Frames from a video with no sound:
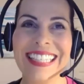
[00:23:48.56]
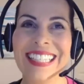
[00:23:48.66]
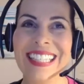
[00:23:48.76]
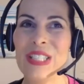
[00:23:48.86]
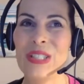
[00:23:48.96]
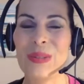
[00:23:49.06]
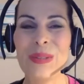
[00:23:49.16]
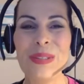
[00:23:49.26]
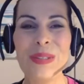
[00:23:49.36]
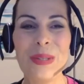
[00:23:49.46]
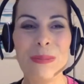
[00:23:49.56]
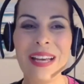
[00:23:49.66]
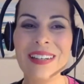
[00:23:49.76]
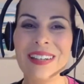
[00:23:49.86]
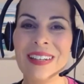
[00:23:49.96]
Shorter the
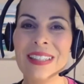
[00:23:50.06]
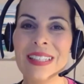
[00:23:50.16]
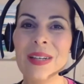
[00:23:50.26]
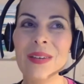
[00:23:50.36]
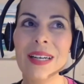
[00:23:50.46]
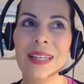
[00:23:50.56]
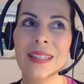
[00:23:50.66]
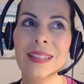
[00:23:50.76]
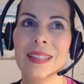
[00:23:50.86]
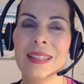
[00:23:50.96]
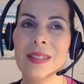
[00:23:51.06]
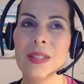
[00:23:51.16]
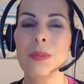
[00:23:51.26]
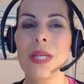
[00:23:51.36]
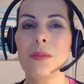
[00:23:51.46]
better.
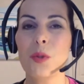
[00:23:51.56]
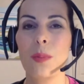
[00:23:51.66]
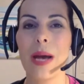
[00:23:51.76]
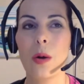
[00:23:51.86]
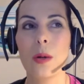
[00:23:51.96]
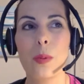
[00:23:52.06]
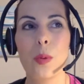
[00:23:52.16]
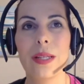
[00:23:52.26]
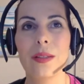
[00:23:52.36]
Sometimes with PowerPoint,